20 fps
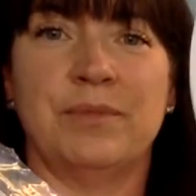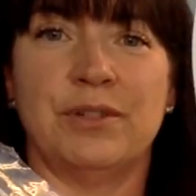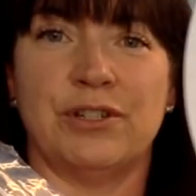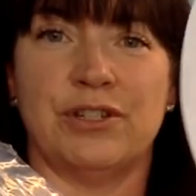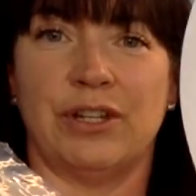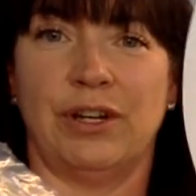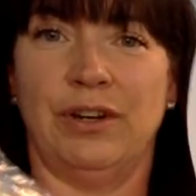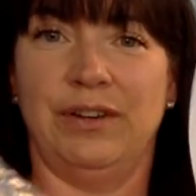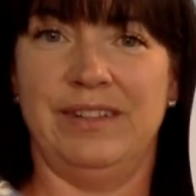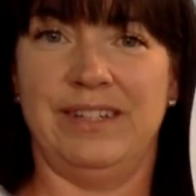
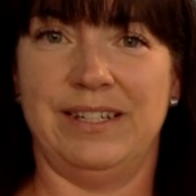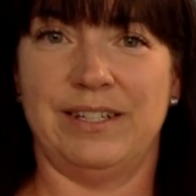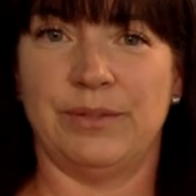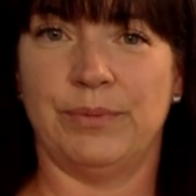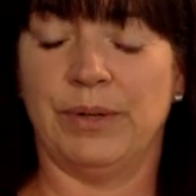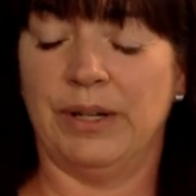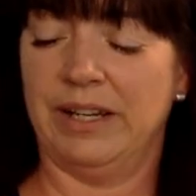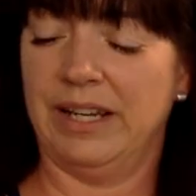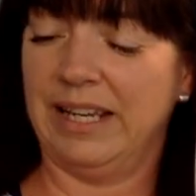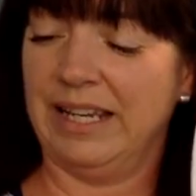So this
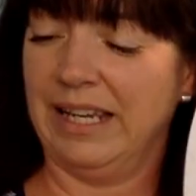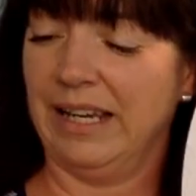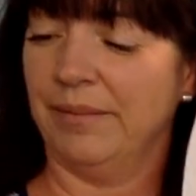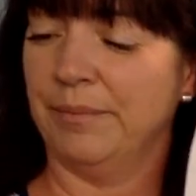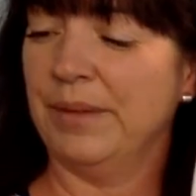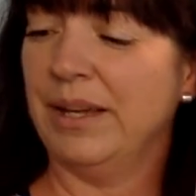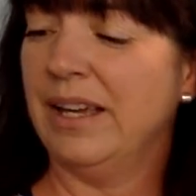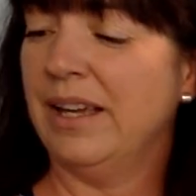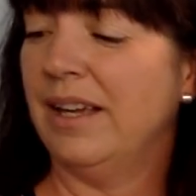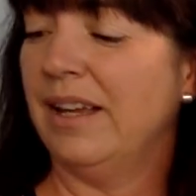one here.
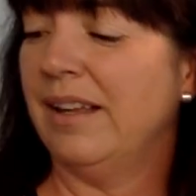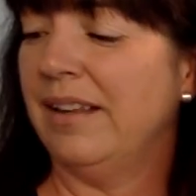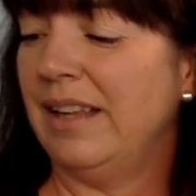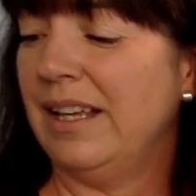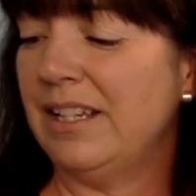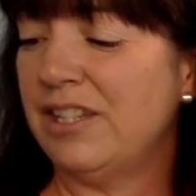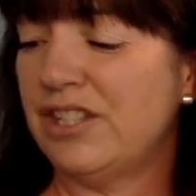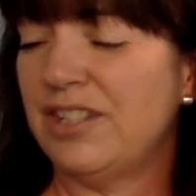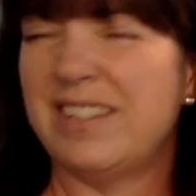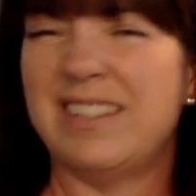
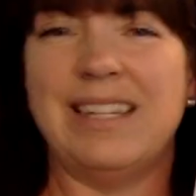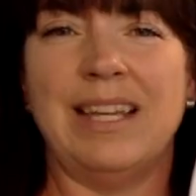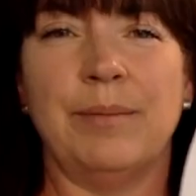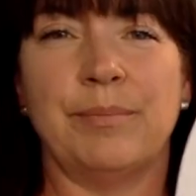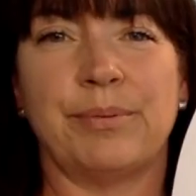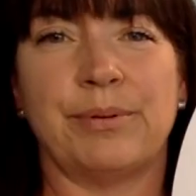they are just they